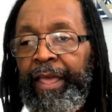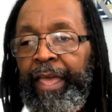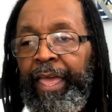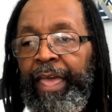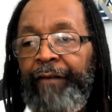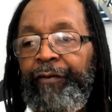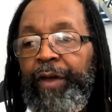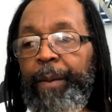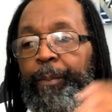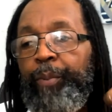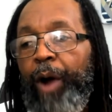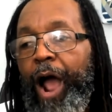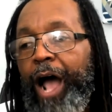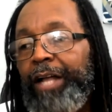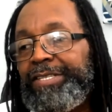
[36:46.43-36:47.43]
If we
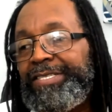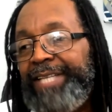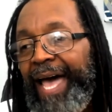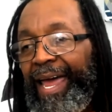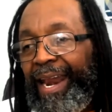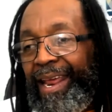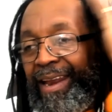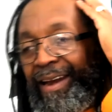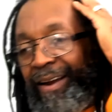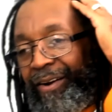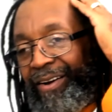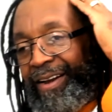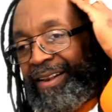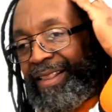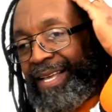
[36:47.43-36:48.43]
broadsided
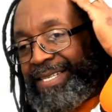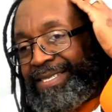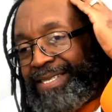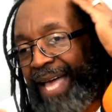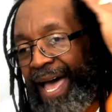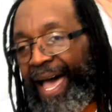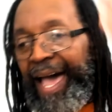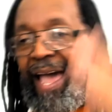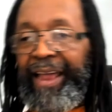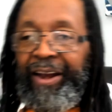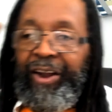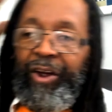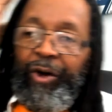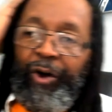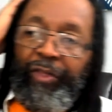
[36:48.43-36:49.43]
this side
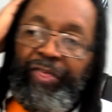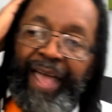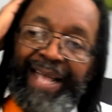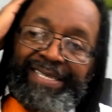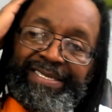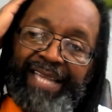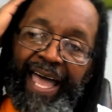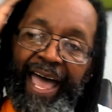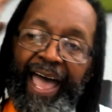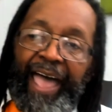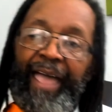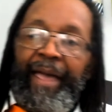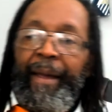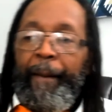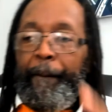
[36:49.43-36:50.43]
or that
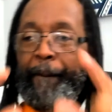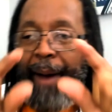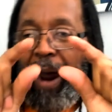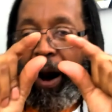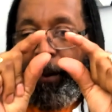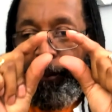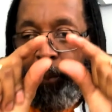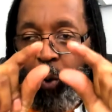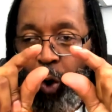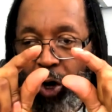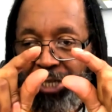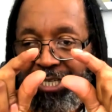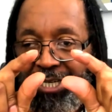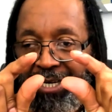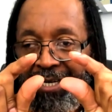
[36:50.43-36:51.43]
side by a
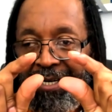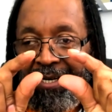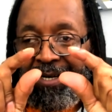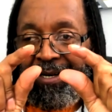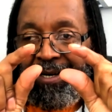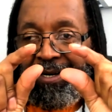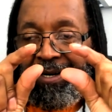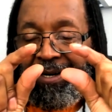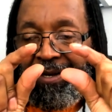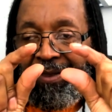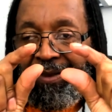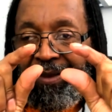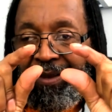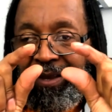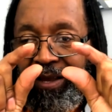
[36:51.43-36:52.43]
portion
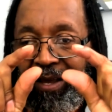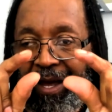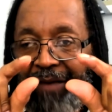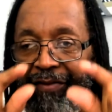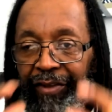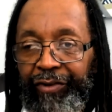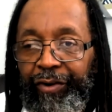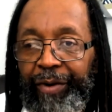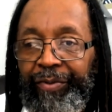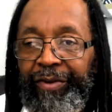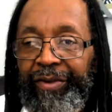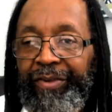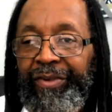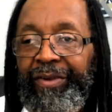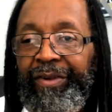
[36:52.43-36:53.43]
of the
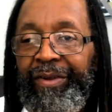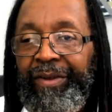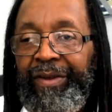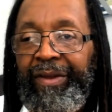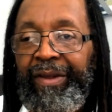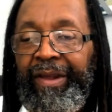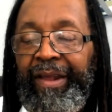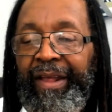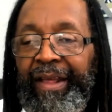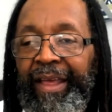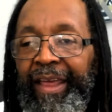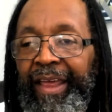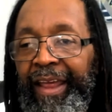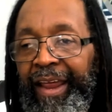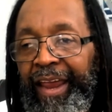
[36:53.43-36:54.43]
scriptures,
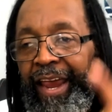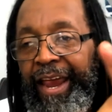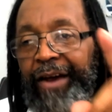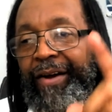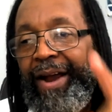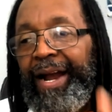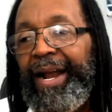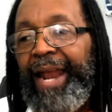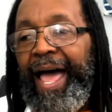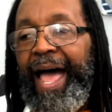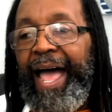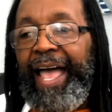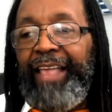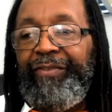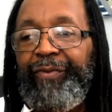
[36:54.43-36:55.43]
herein
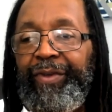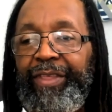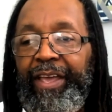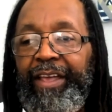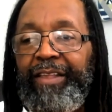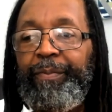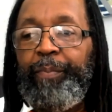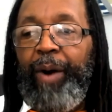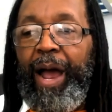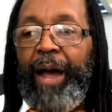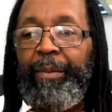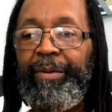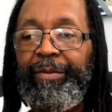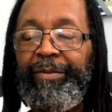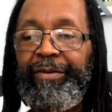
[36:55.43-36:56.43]
lies when there's
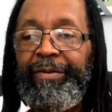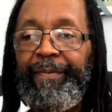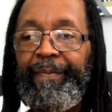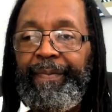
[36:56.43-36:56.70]
problems.